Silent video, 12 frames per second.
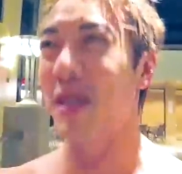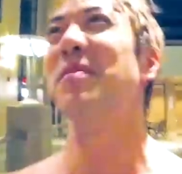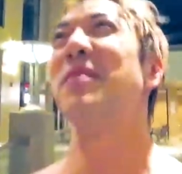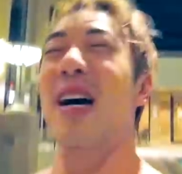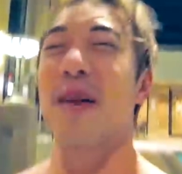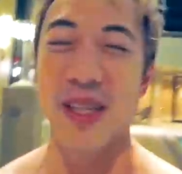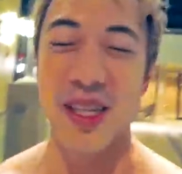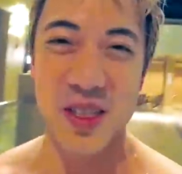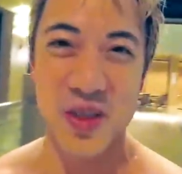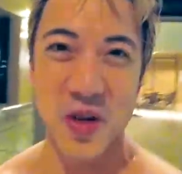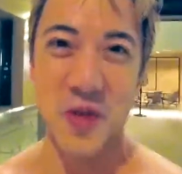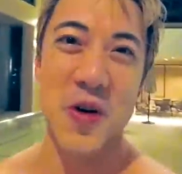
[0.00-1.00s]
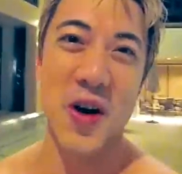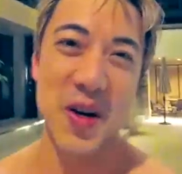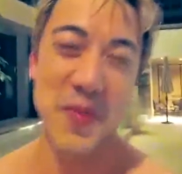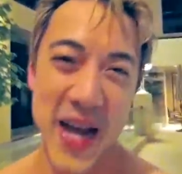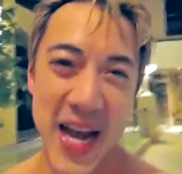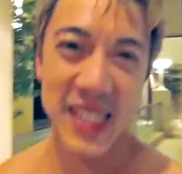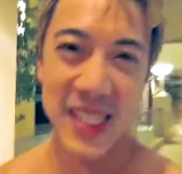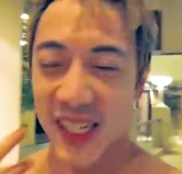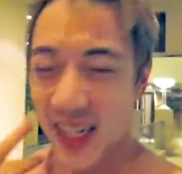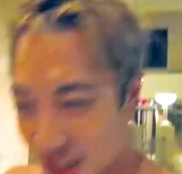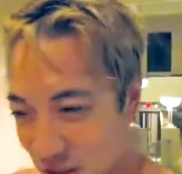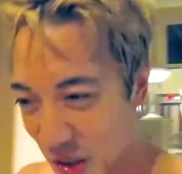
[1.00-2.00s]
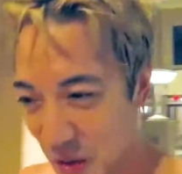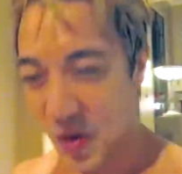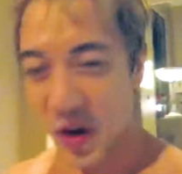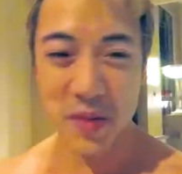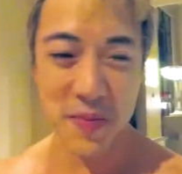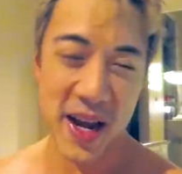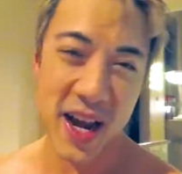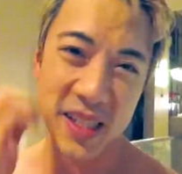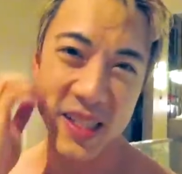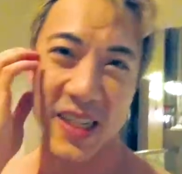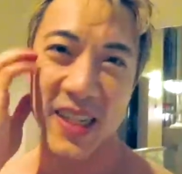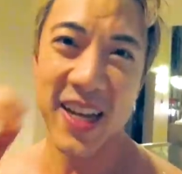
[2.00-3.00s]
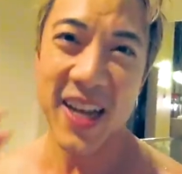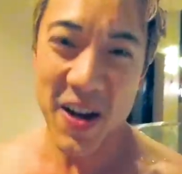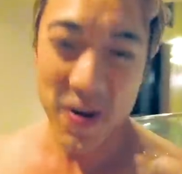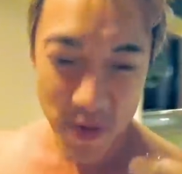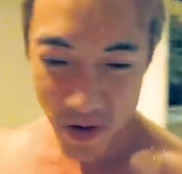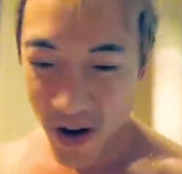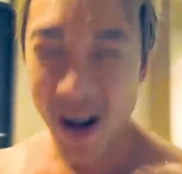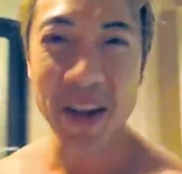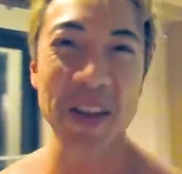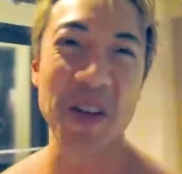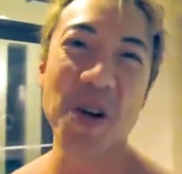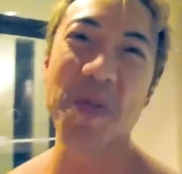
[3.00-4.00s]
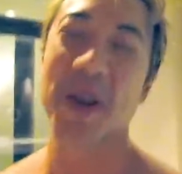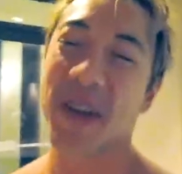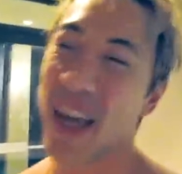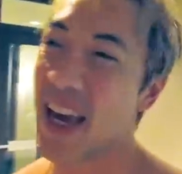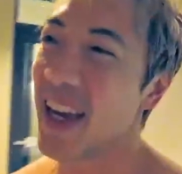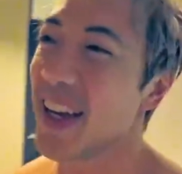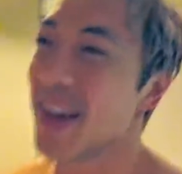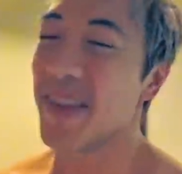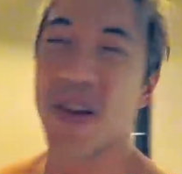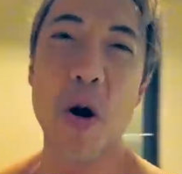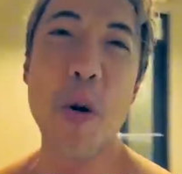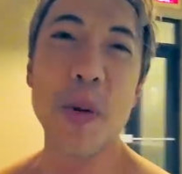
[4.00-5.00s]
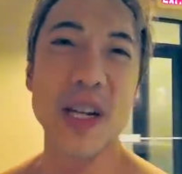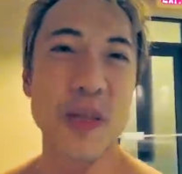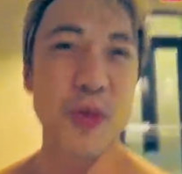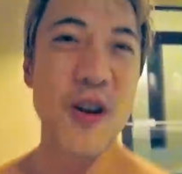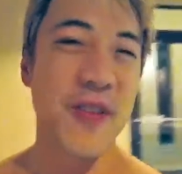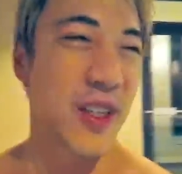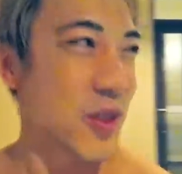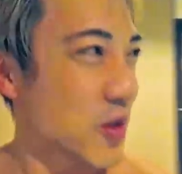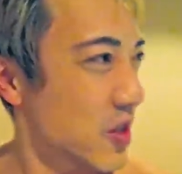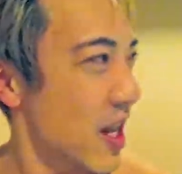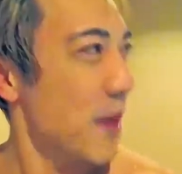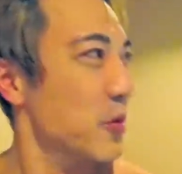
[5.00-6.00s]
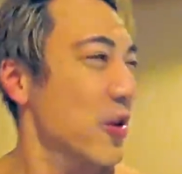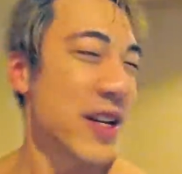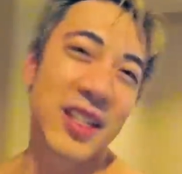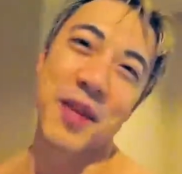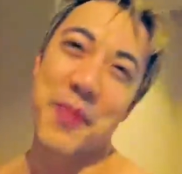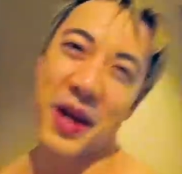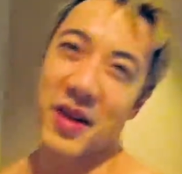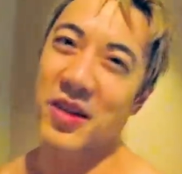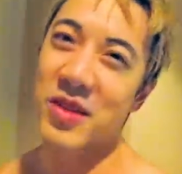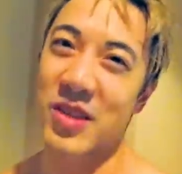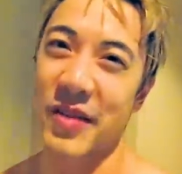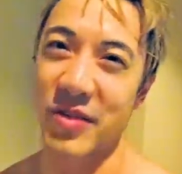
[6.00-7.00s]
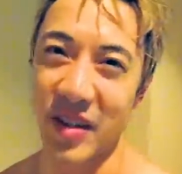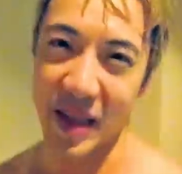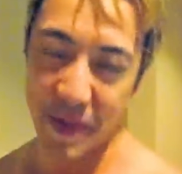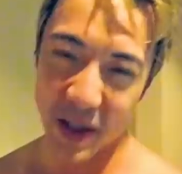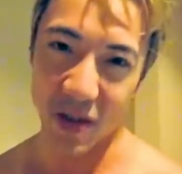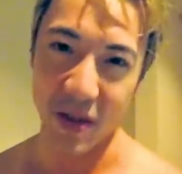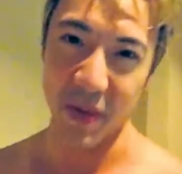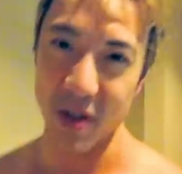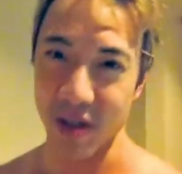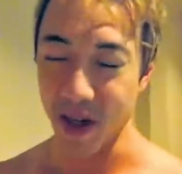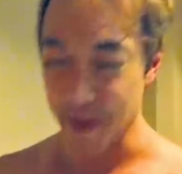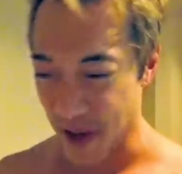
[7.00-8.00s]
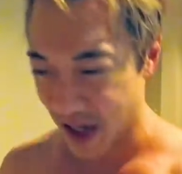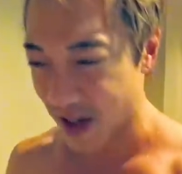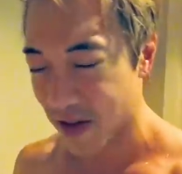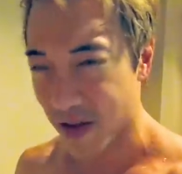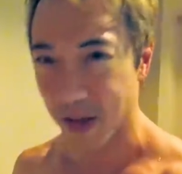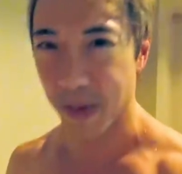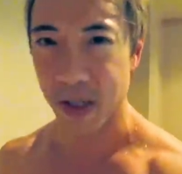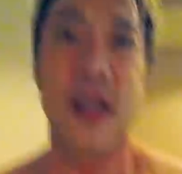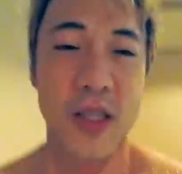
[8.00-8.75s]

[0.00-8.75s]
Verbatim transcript: Sometimes I snort water by accident, I drink water by accident. We're all human, okay? Nobody's perfect. So stop trying to compare yourself to Olympic swimmers and competitive swimmers.